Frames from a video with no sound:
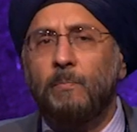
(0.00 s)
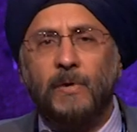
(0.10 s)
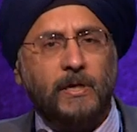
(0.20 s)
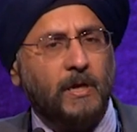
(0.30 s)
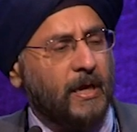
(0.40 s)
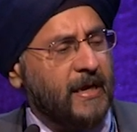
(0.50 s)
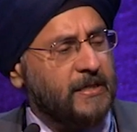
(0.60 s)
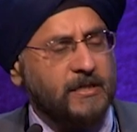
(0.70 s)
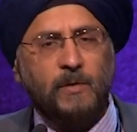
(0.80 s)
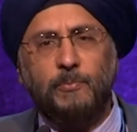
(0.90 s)
but
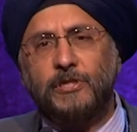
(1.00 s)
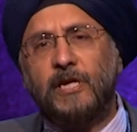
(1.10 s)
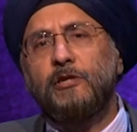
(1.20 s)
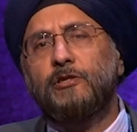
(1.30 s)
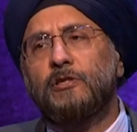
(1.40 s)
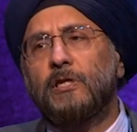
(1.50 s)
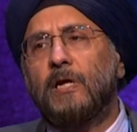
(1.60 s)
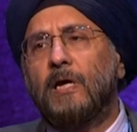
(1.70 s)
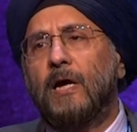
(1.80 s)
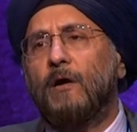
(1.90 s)
interpretation
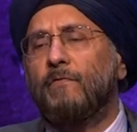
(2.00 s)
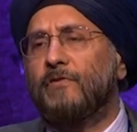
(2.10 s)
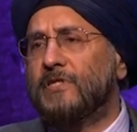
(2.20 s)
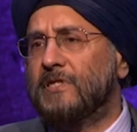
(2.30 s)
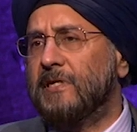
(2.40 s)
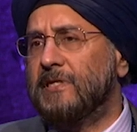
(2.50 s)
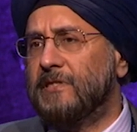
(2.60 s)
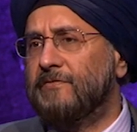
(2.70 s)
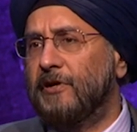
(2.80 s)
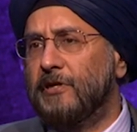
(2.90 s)
of the studies
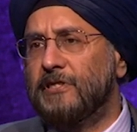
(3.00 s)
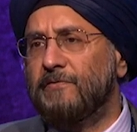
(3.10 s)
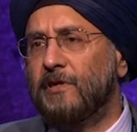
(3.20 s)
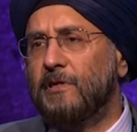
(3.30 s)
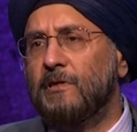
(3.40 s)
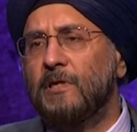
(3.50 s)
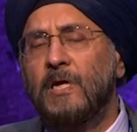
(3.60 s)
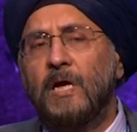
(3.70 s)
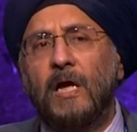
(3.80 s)
is very difficult.